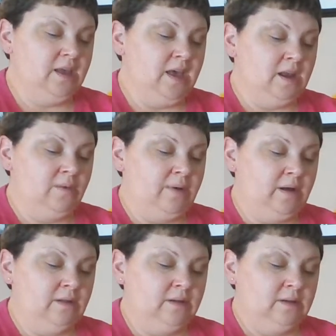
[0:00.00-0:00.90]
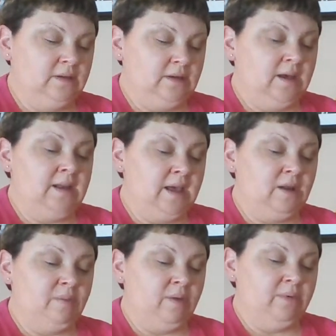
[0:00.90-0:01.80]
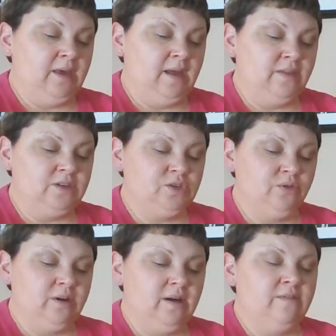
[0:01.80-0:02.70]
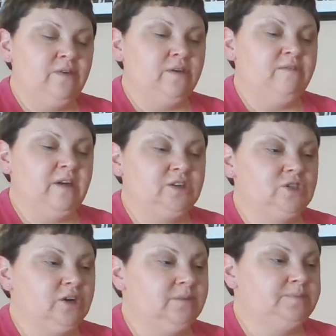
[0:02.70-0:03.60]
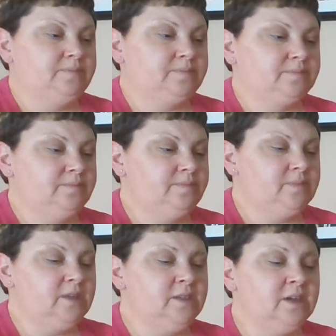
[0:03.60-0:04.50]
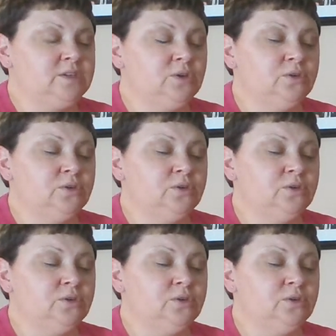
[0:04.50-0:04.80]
and Annabel began the story of their adventure. They told